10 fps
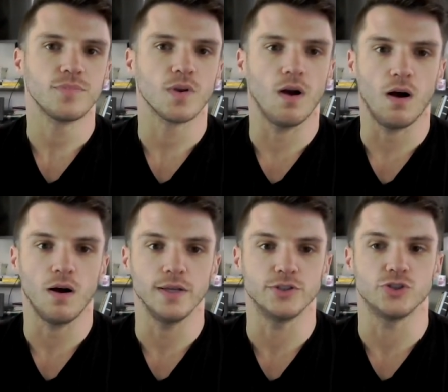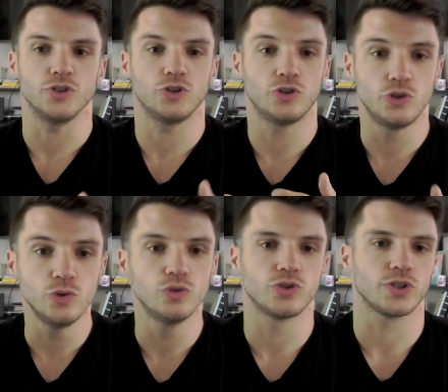Uh, it's
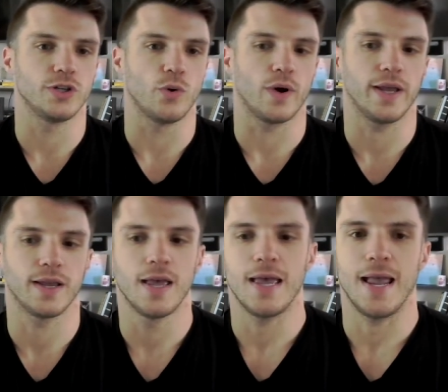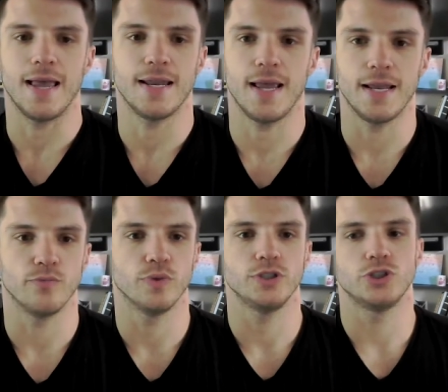hugely annoying, and, and it
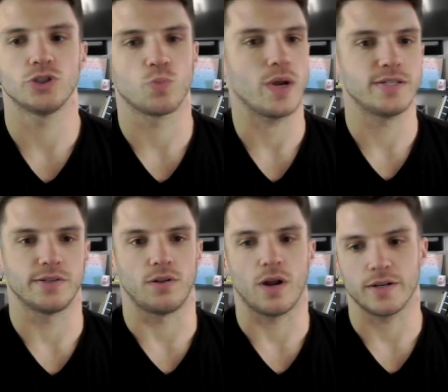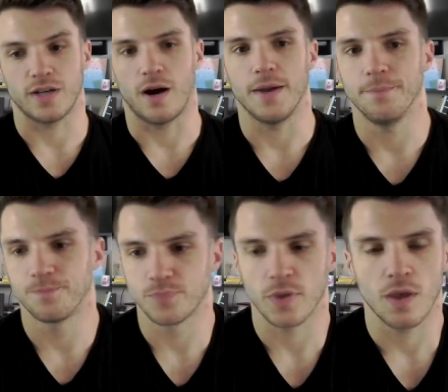really just wastes a lot of time.
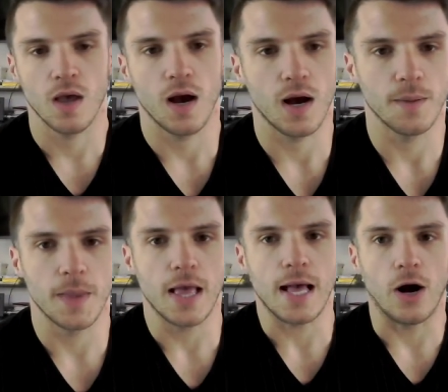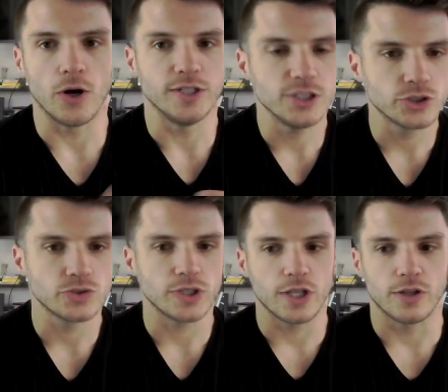Uh,
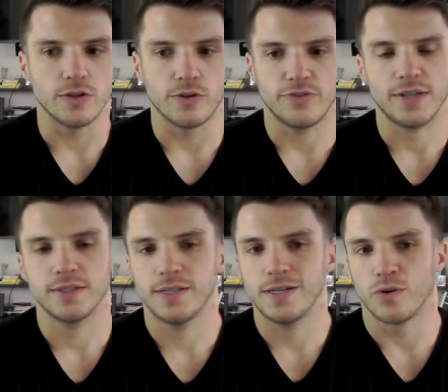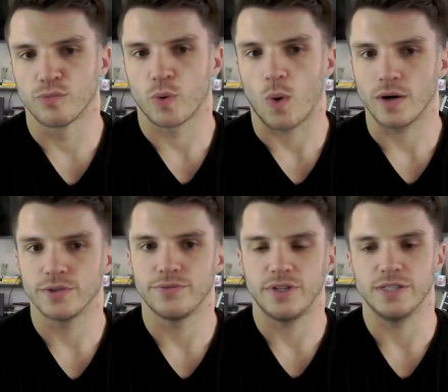additionally, the, the fact that they don't require the
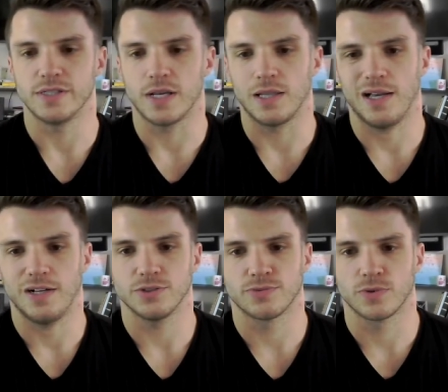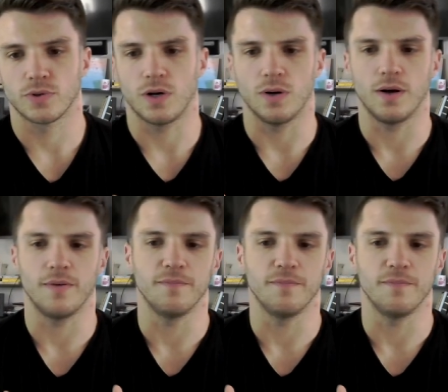V I Ns allows for uh,